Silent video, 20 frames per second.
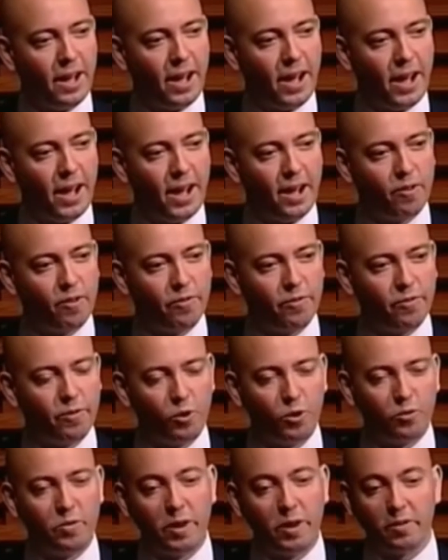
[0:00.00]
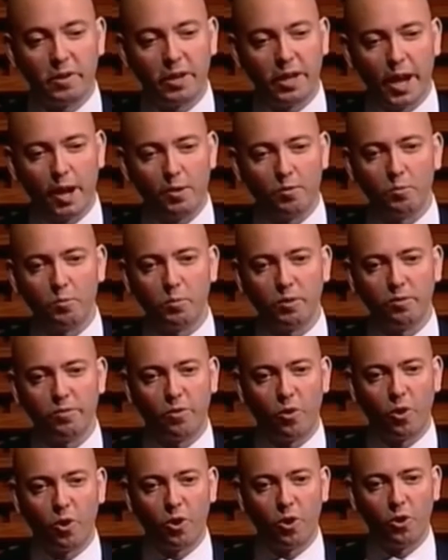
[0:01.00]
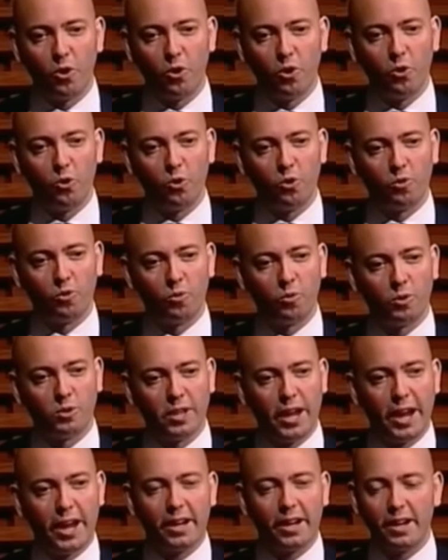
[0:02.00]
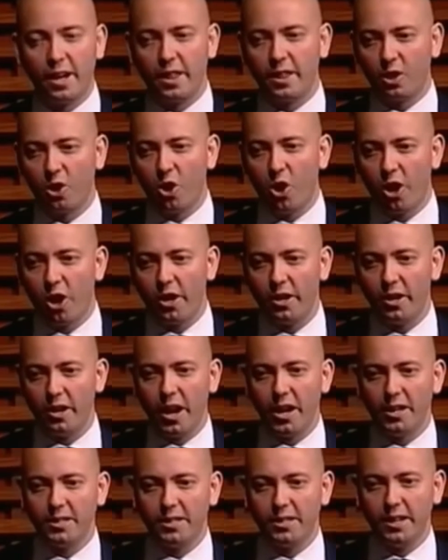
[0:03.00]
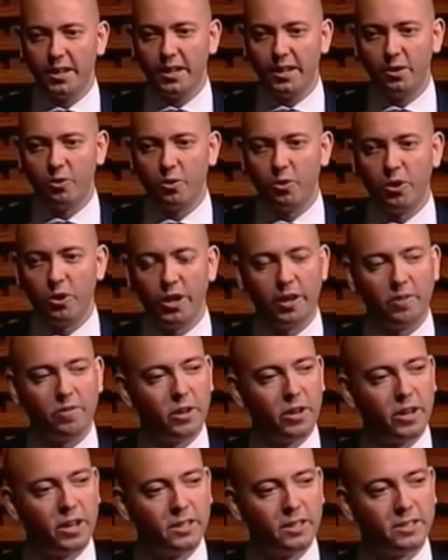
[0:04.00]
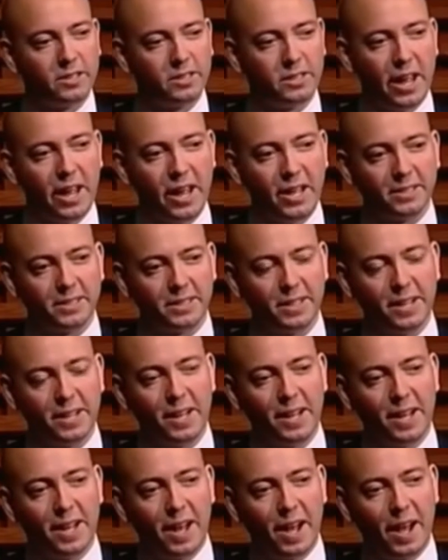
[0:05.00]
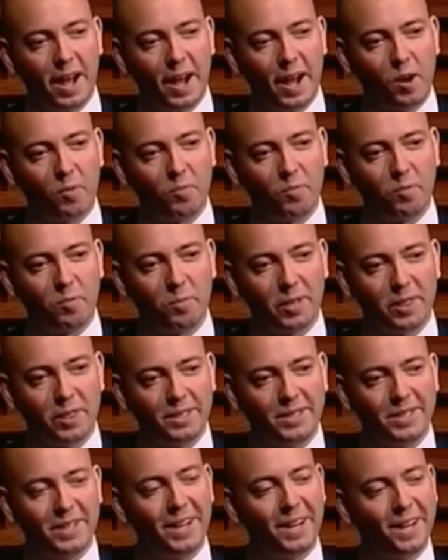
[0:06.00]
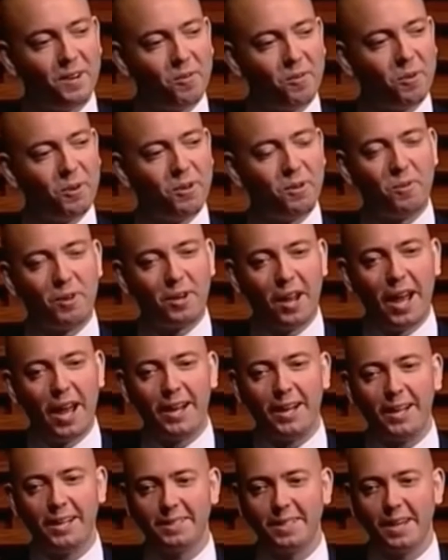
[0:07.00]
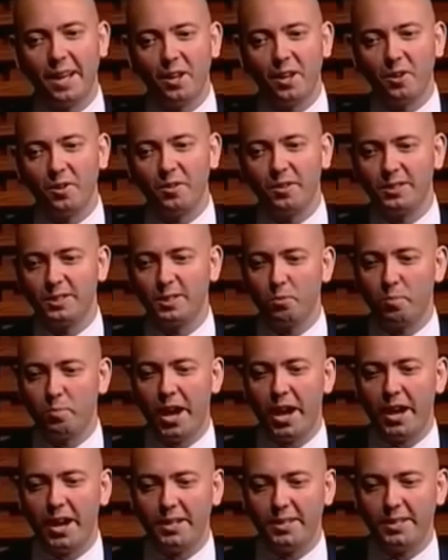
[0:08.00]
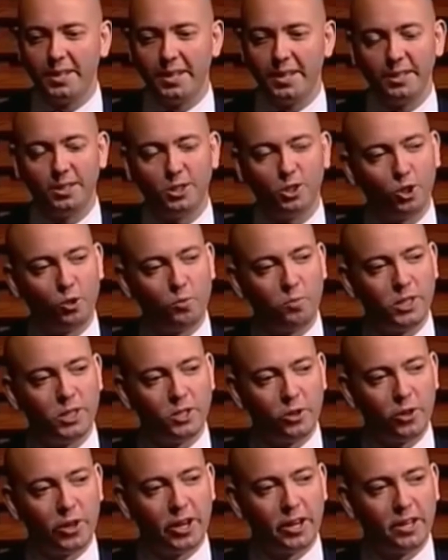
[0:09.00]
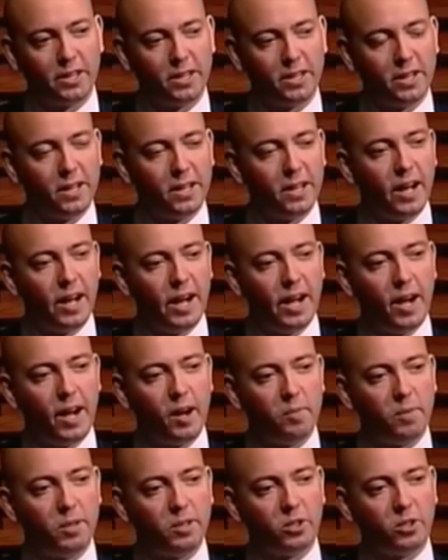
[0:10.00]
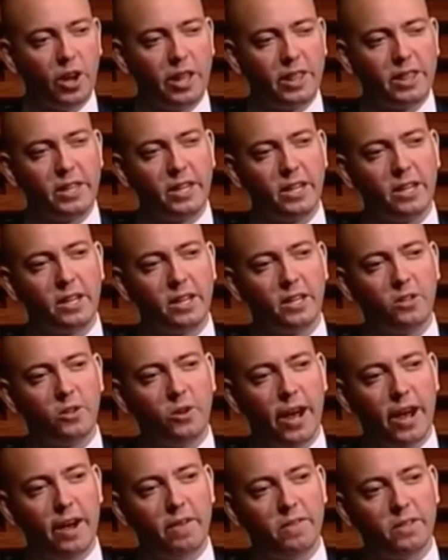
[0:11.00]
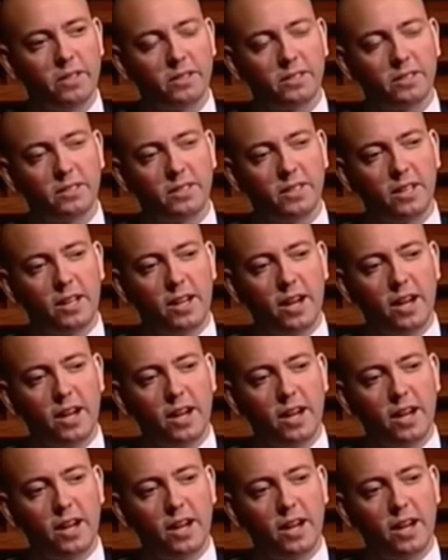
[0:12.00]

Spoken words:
who have never gambled before who will take another card at 19 and ruin everyone else's hands. But the dealer would likely tell you this is a bad idea, you shouldn't be doing it. So I think you have this,